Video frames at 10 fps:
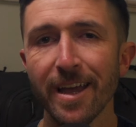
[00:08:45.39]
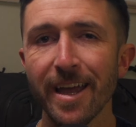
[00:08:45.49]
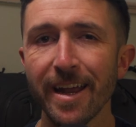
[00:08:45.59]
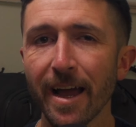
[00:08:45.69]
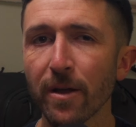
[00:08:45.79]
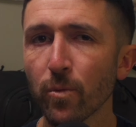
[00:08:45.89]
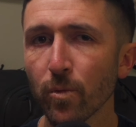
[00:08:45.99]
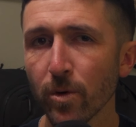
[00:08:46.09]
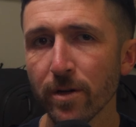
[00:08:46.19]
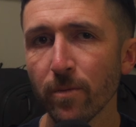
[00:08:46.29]
and I
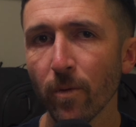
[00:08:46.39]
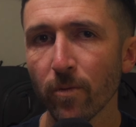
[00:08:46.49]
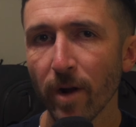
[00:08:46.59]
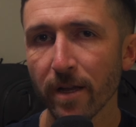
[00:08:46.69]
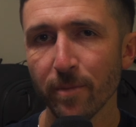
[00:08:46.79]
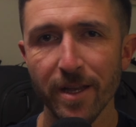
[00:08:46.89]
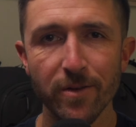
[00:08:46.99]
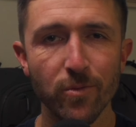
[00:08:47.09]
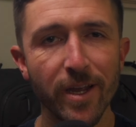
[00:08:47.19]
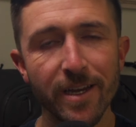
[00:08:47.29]
would recommend
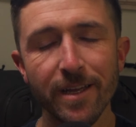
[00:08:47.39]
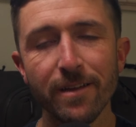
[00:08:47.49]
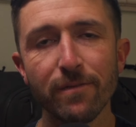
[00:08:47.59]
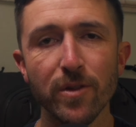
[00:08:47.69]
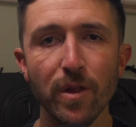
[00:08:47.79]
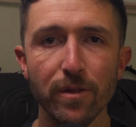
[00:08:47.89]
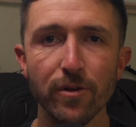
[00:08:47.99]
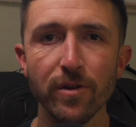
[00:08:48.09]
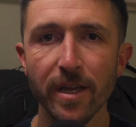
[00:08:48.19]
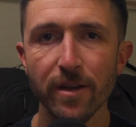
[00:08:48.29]
waiting for the
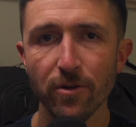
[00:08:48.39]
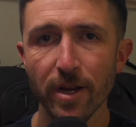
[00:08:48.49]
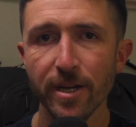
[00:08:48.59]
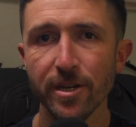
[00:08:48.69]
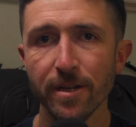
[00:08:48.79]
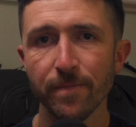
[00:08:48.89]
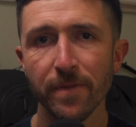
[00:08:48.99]
third iteration.